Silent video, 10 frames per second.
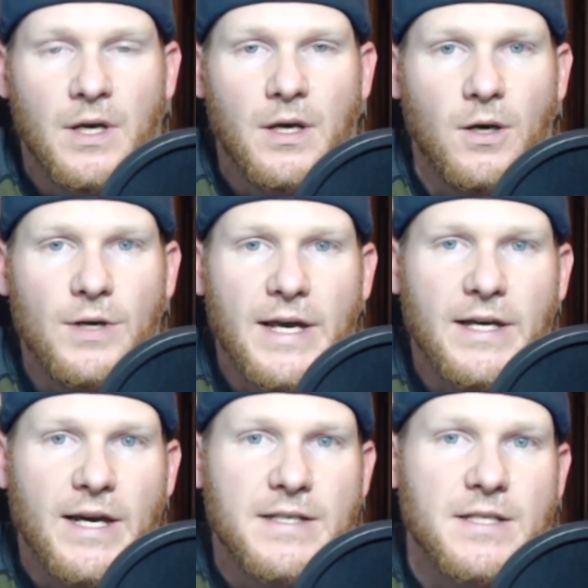Okay
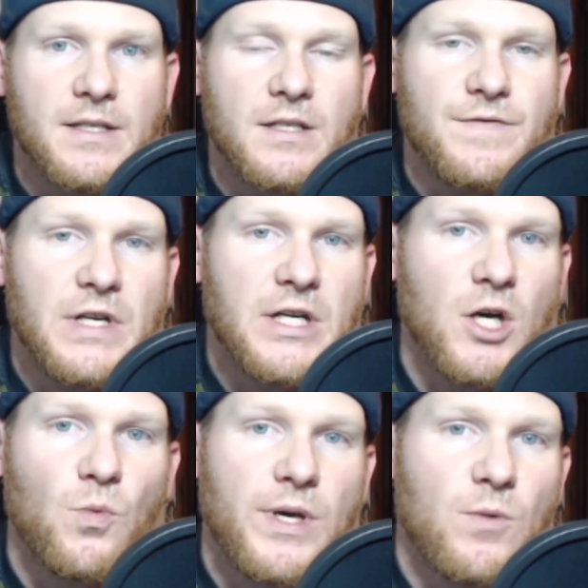guys, in this
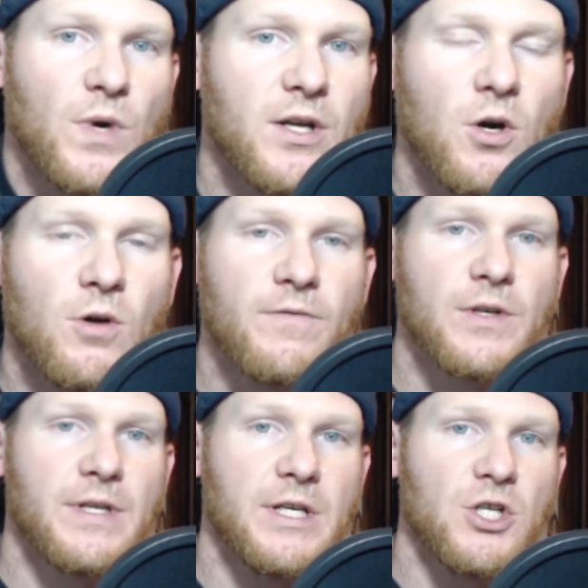video we went
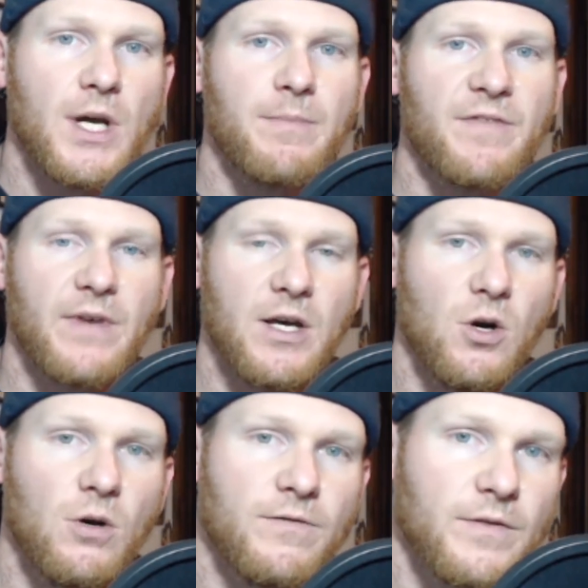over the Shopify
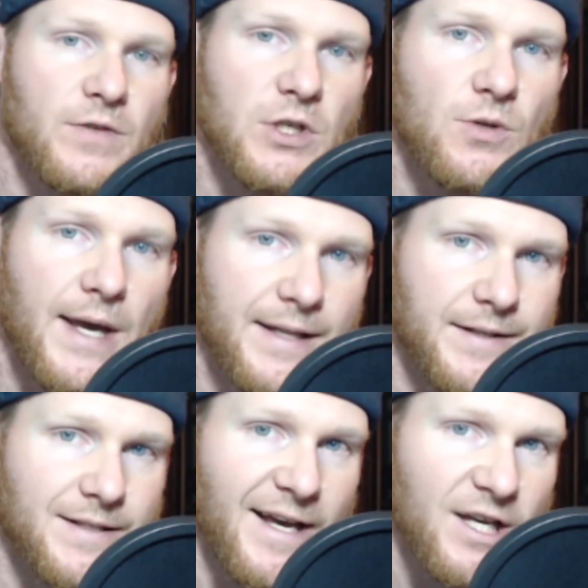overview and
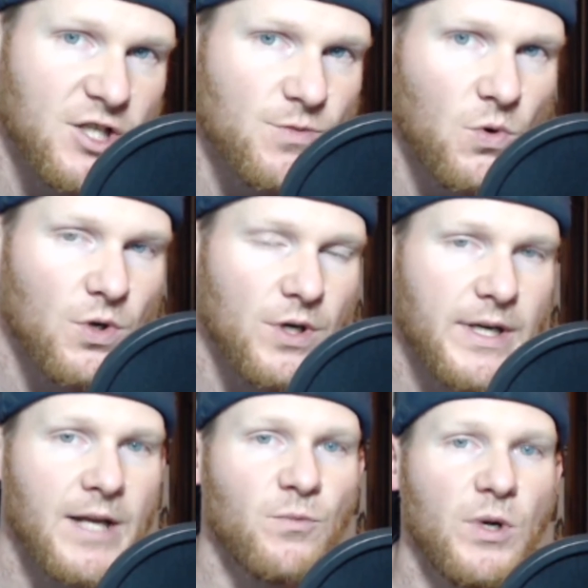the dashboard,
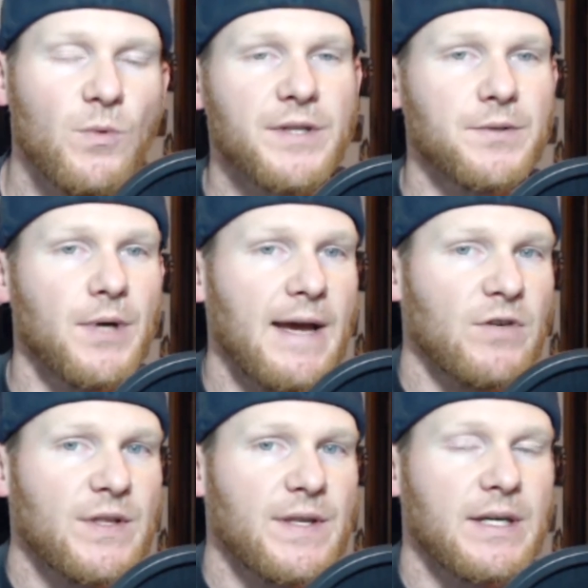and we went through
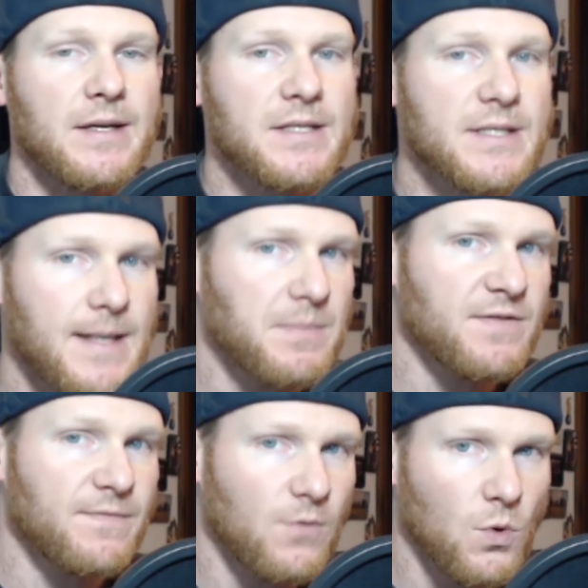everything except
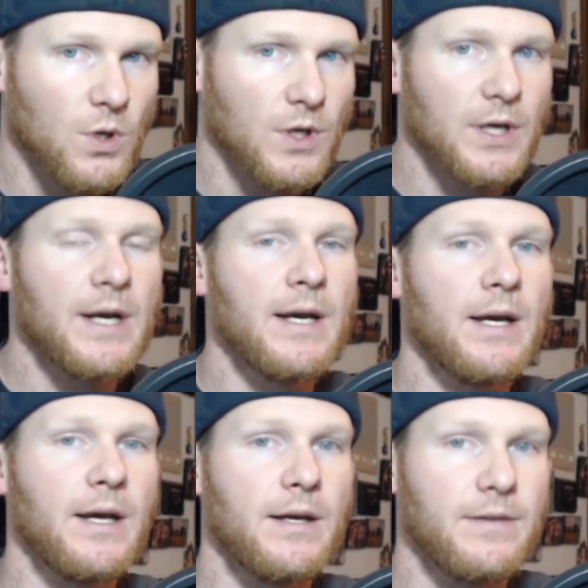for
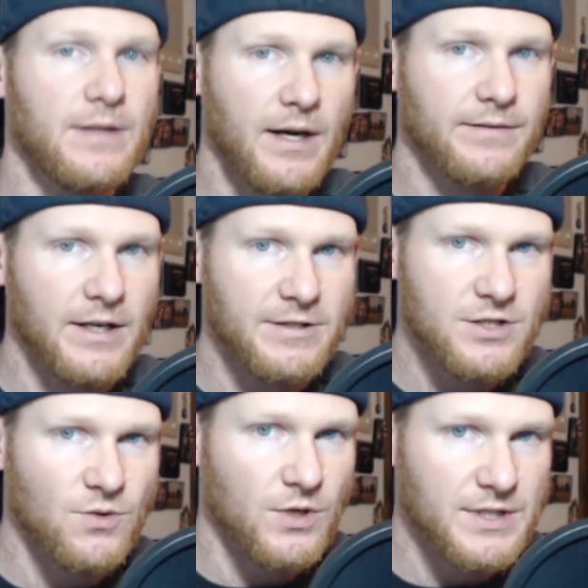the online
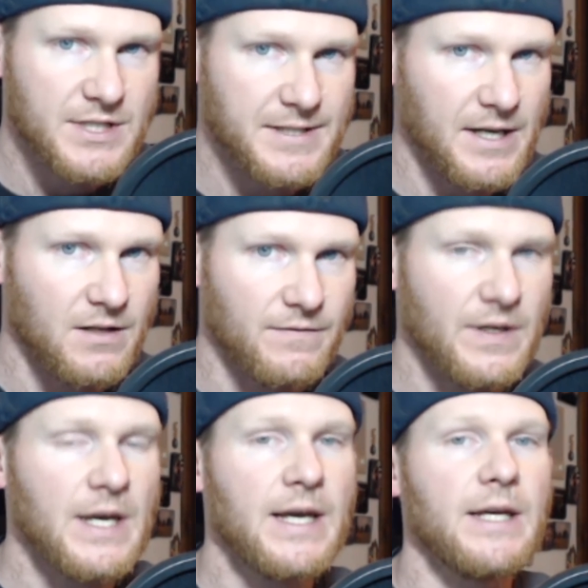store
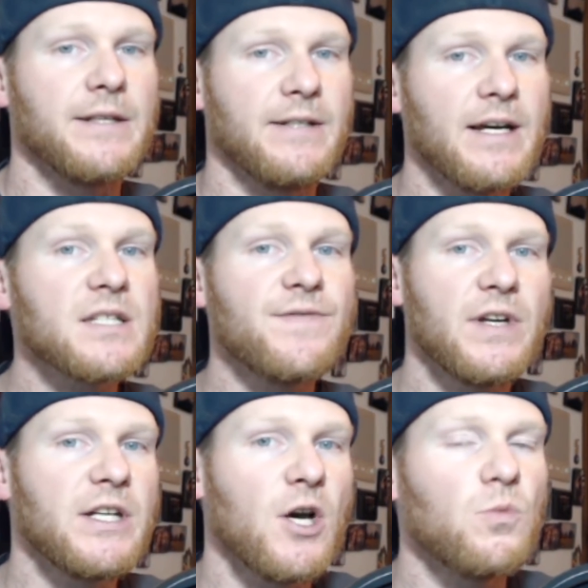itself. In the next
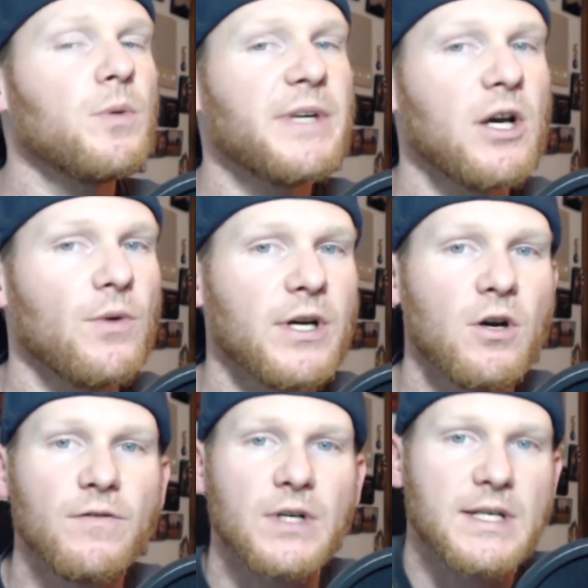video we'll be going
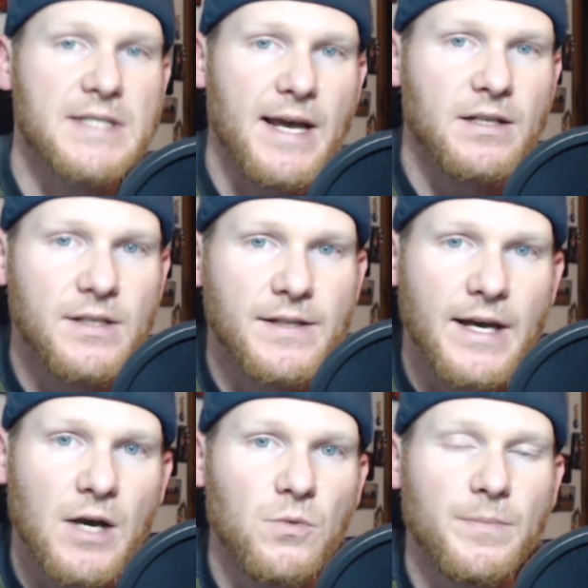over exactly that.